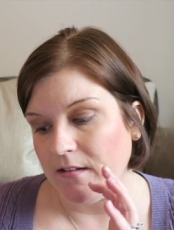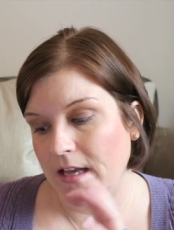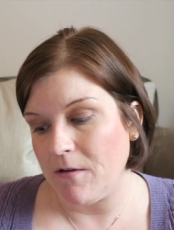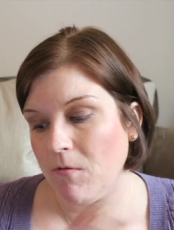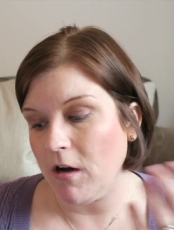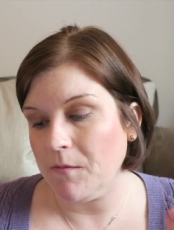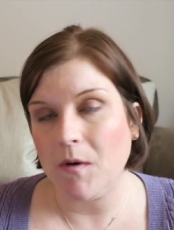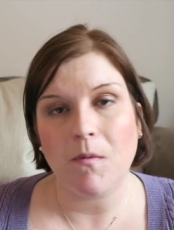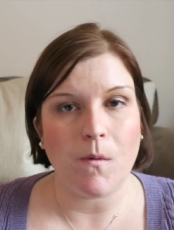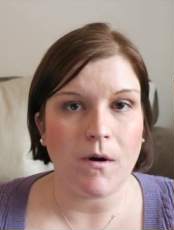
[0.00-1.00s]
like, welcome
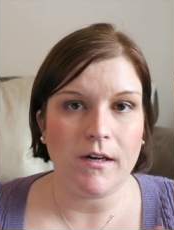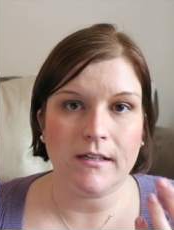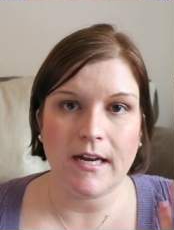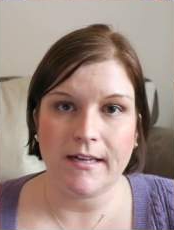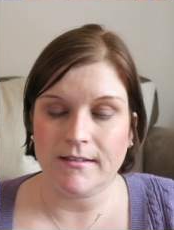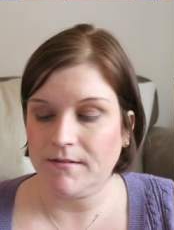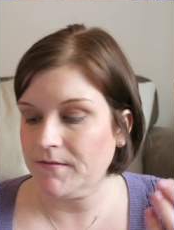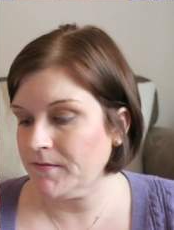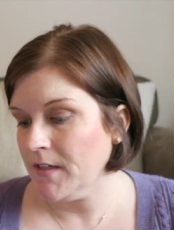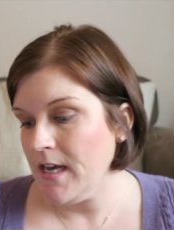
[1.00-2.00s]
aboard kind
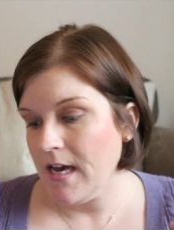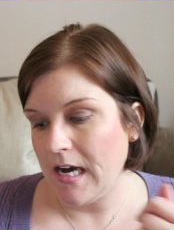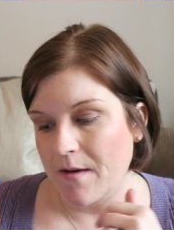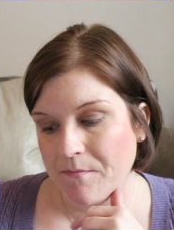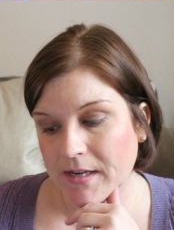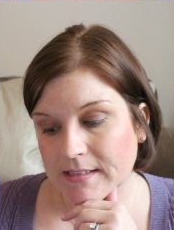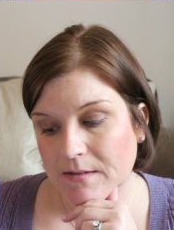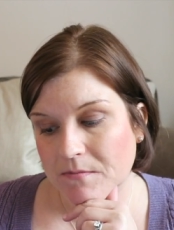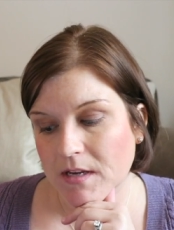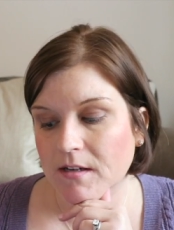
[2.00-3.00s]
of mix
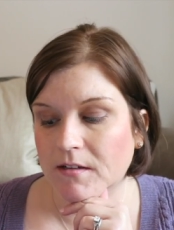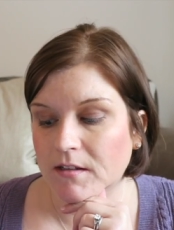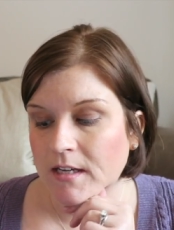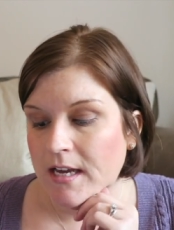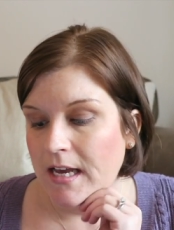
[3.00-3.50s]
and mingle.